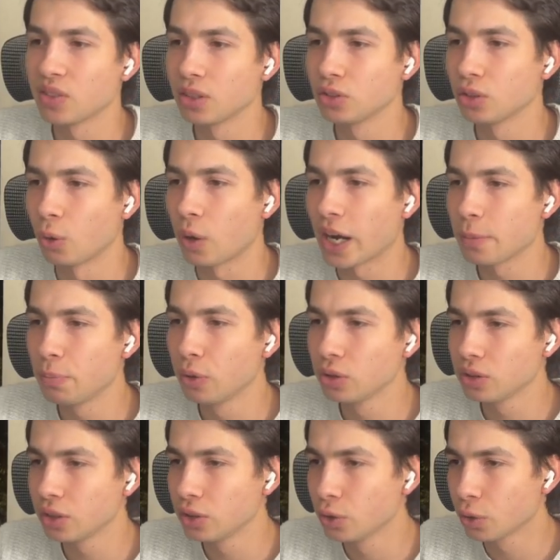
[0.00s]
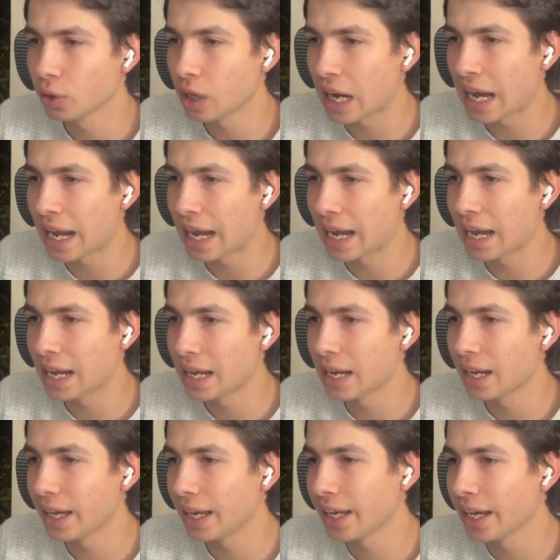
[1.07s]
So I put your
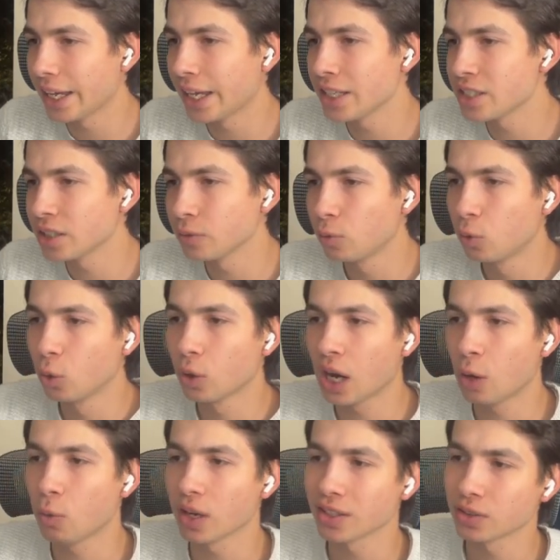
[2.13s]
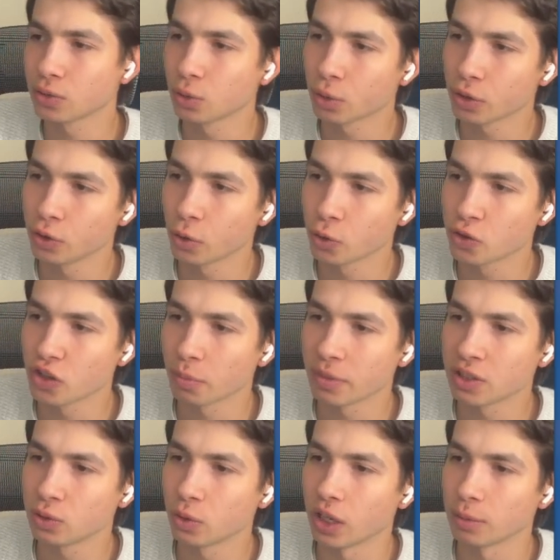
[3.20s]
AI agent for a watch store. Your job
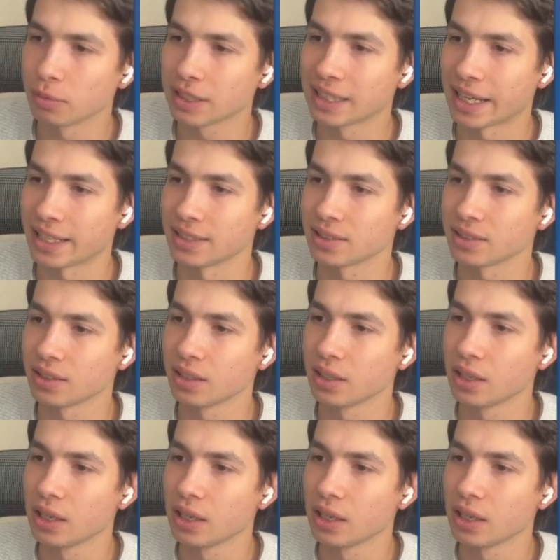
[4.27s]
is to help clients.